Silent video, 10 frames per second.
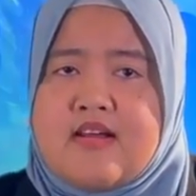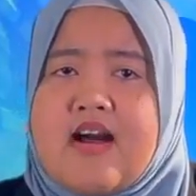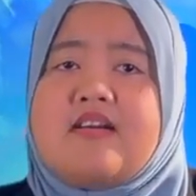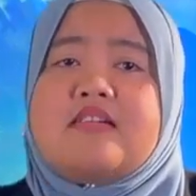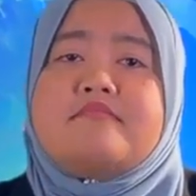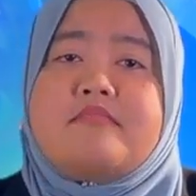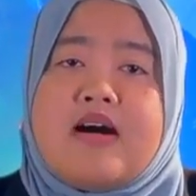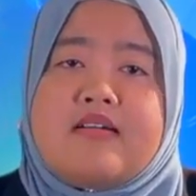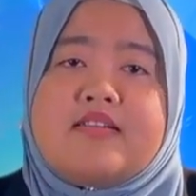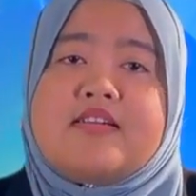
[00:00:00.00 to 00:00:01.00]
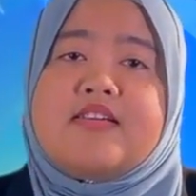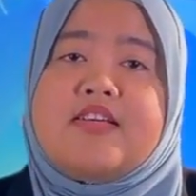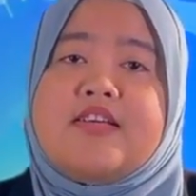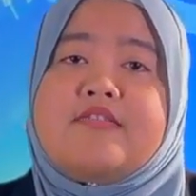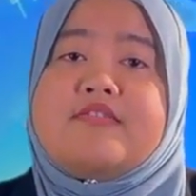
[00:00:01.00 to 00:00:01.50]
are among the
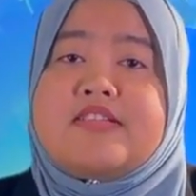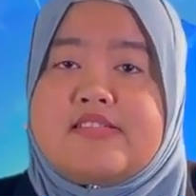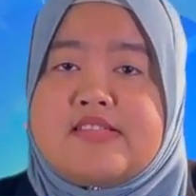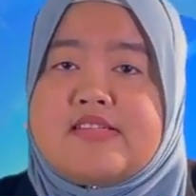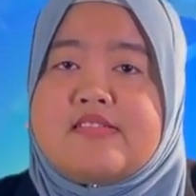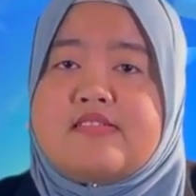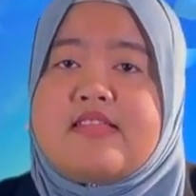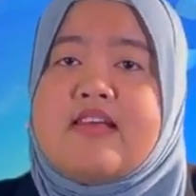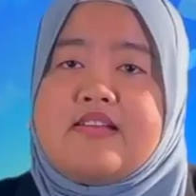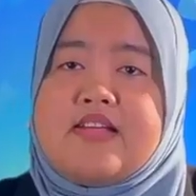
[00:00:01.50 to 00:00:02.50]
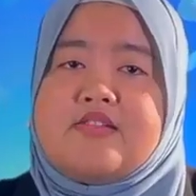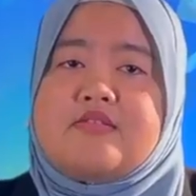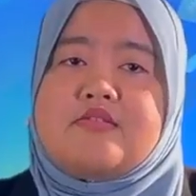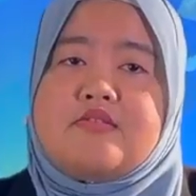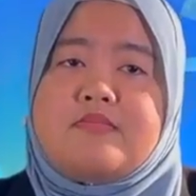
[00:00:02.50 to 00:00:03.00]
key reasons that need
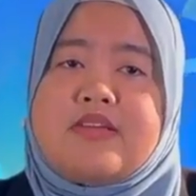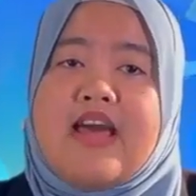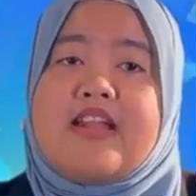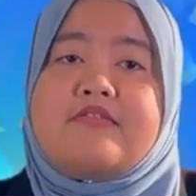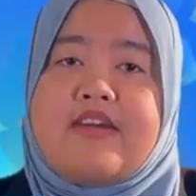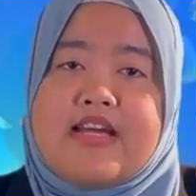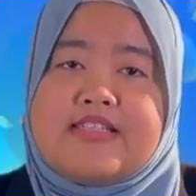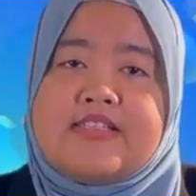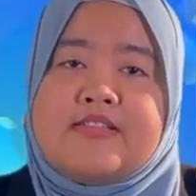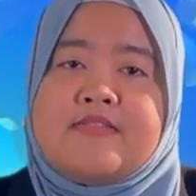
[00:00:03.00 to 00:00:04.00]
to be addressed